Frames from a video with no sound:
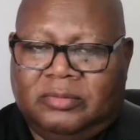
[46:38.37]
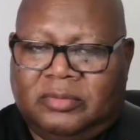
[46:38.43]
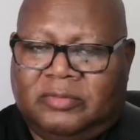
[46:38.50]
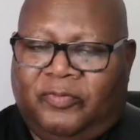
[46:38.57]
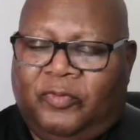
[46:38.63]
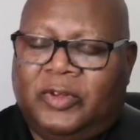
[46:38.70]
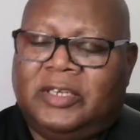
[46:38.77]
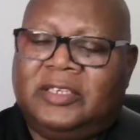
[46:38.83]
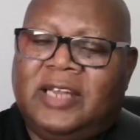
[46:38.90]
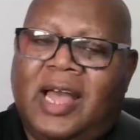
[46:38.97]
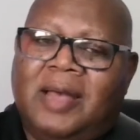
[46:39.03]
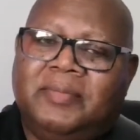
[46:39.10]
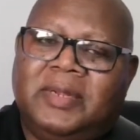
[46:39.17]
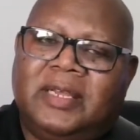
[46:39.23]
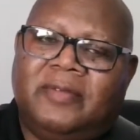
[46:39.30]
for the
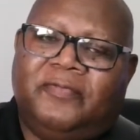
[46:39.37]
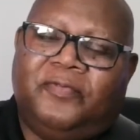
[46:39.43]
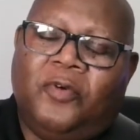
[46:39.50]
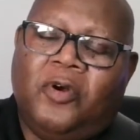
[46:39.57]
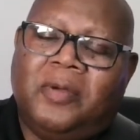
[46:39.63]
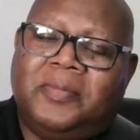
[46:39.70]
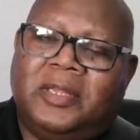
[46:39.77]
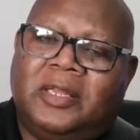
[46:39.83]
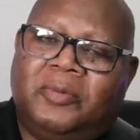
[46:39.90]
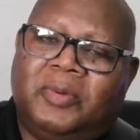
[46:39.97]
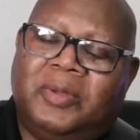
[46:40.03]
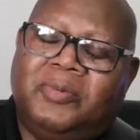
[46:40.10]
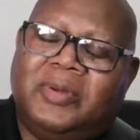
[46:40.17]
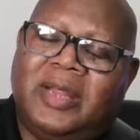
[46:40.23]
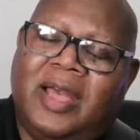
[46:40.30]
dominant formula,
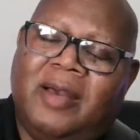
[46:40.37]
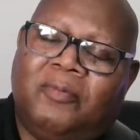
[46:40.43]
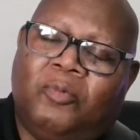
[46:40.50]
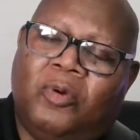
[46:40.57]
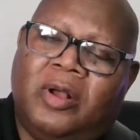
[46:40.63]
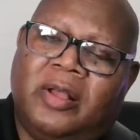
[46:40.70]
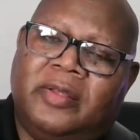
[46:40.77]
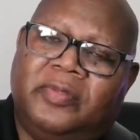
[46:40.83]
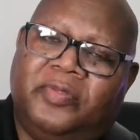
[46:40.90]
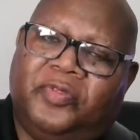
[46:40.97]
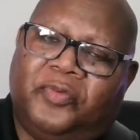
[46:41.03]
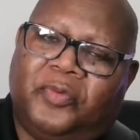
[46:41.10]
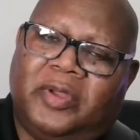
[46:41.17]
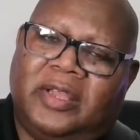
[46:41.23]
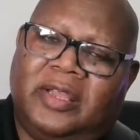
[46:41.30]
we would have 1,
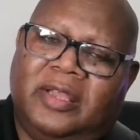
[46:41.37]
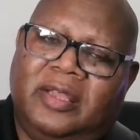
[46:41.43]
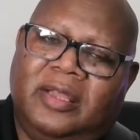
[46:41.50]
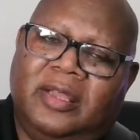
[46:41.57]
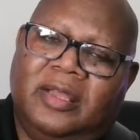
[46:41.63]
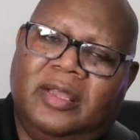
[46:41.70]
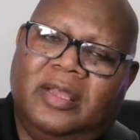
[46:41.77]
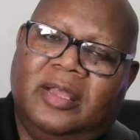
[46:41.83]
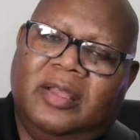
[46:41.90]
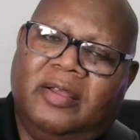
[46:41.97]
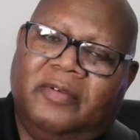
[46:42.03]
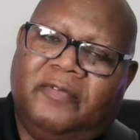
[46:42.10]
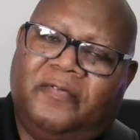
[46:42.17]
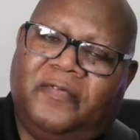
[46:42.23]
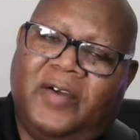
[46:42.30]
3,
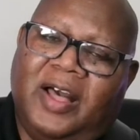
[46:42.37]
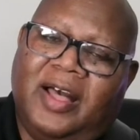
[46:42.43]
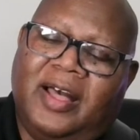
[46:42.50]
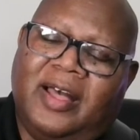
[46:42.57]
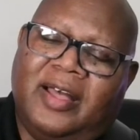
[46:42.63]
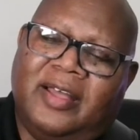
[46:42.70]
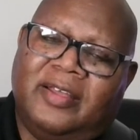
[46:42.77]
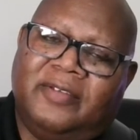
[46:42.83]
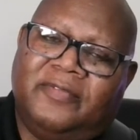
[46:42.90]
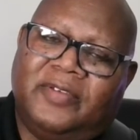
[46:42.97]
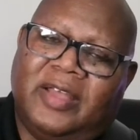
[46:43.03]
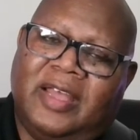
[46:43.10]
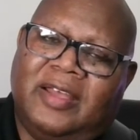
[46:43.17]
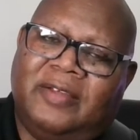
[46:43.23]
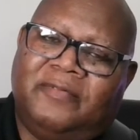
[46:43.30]
5,
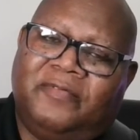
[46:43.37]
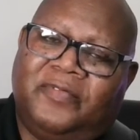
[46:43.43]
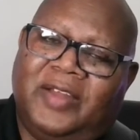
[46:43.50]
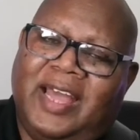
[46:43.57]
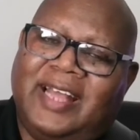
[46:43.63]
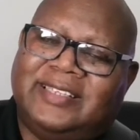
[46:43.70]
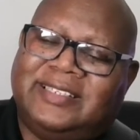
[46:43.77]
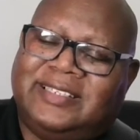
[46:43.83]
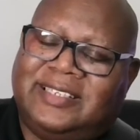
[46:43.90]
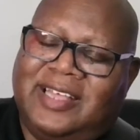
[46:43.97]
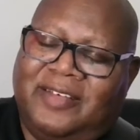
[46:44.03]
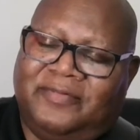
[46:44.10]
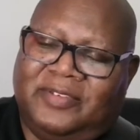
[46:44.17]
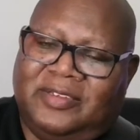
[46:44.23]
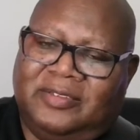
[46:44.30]
and flat
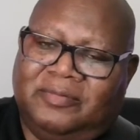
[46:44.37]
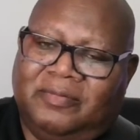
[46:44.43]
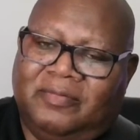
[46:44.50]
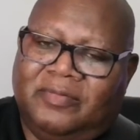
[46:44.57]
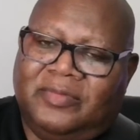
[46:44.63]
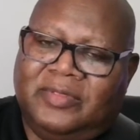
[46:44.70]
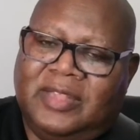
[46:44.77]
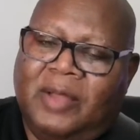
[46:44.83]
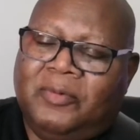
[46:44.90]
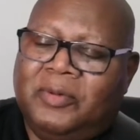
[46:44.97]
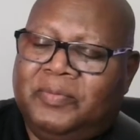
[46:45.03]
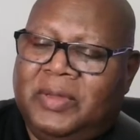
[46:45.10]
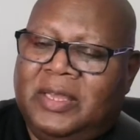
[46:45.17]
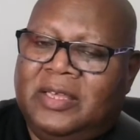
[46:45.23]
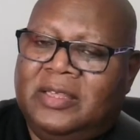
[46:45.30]
7. That
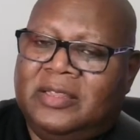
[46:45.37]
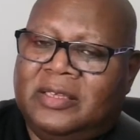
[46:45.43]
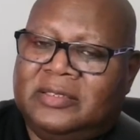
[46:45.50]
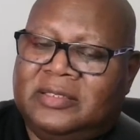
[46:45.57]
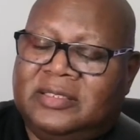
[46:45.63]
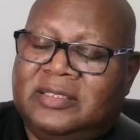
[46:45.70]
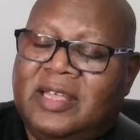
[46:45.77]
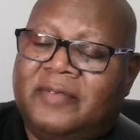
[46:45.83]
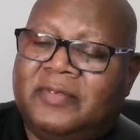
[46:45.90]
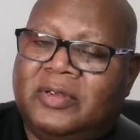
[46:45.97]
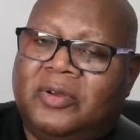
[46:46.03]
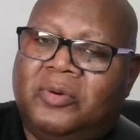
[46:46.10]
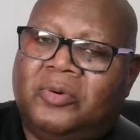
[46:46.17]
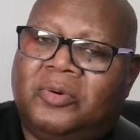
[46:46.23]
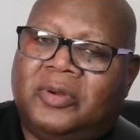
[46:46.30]
would be the
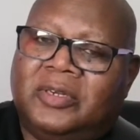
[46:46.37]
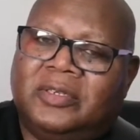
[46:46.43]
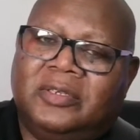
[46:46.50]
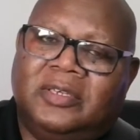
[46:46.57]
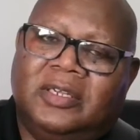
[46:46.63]
7 chord.